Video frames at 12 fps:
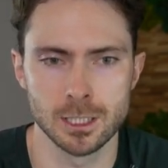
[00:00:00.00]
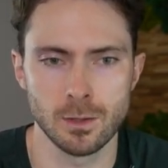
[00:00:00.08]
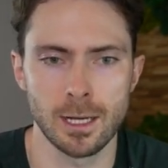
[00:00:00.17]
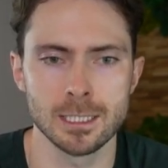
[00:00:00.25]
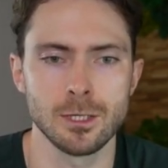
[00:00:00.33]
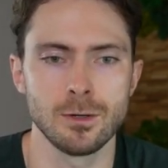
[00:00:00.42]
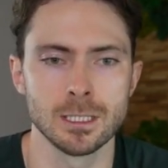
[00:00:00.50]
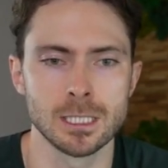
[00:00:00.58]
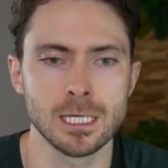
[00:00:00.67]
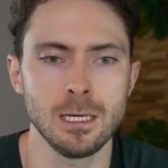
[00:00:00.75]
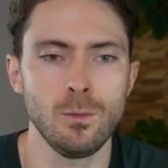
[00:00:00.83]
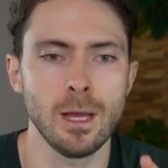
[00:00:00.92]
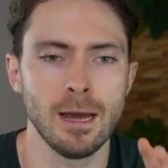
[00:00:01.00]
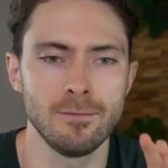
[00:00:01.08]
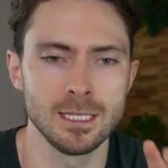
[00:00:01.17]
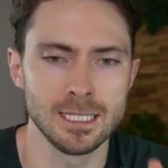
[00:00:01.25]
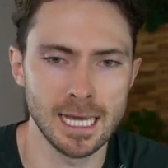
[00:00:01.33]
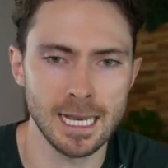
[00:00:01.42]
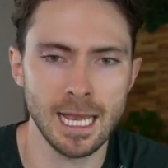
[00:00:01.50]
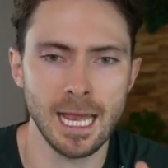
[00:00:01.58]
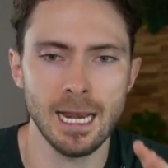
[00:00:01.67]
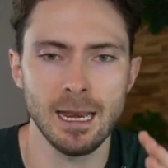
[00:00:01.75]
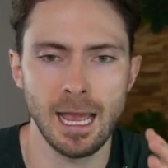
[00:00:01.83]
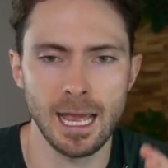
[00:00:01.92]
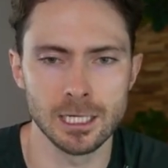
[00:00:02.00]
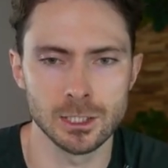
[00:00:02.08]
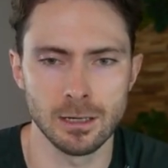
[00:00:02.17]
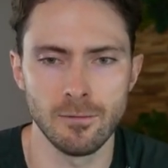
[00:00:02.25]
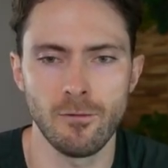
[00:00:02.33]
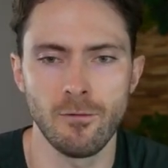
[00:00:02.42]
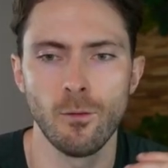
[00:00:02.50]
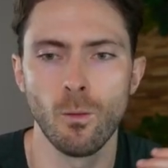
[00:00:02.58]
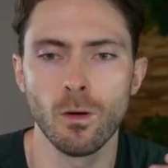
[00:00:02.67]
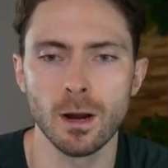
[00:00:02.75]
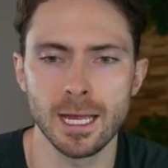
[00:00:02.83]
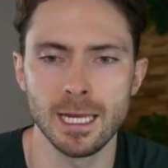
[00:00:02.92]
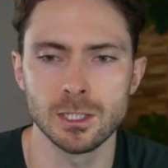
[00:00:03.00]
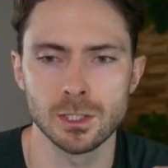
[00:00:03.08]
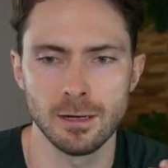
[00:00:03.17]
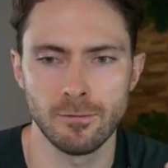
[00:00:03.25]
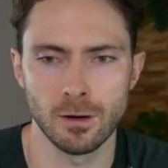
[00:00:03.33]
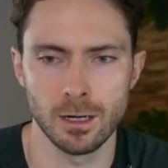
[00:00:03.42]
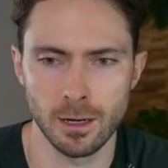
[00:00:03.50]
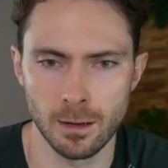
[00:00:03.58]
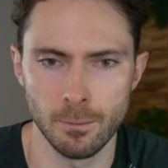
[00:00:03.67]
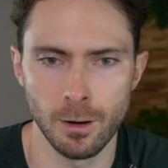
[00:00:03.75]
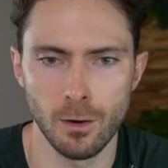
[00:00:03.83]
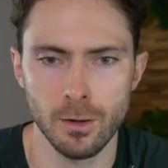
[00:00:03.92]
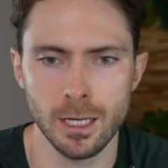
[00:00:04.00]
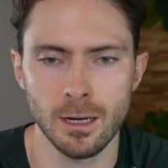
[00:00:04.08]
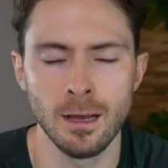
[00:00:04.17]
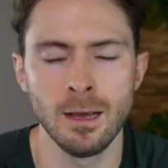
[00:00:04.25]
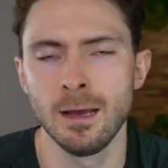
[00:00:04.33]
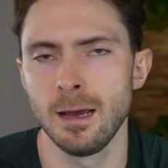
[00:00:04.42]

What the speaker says: So as you can see, we have a dedicated agent for each different component,